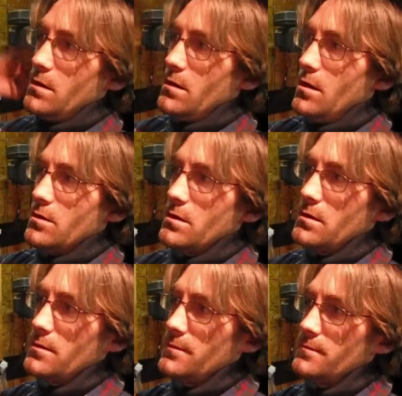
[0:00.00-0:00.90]
on
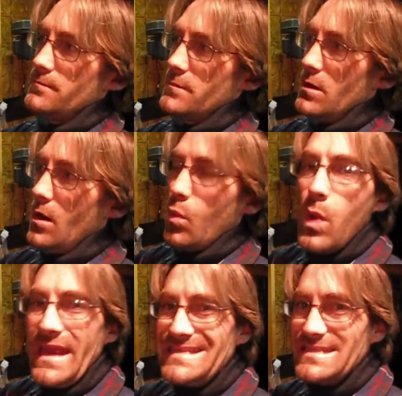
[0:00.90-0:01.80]
a, a
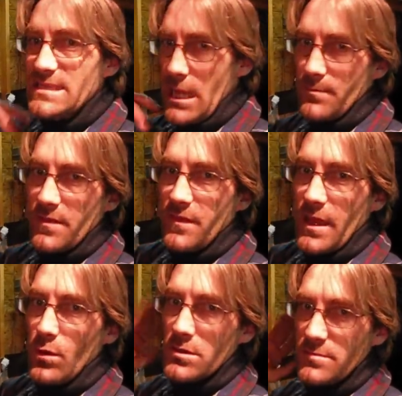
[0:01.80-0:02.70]
weighted type of
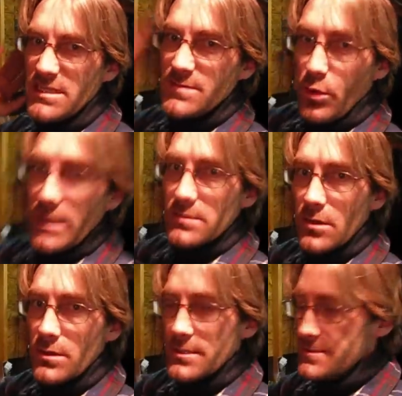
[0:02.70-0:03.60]
thing. I want it to be spring
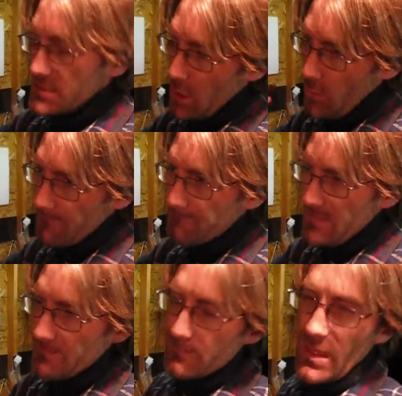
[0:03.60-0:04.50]
loaded. So,
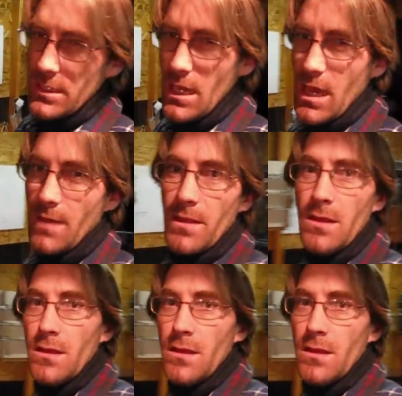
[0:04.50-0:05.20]
yeah.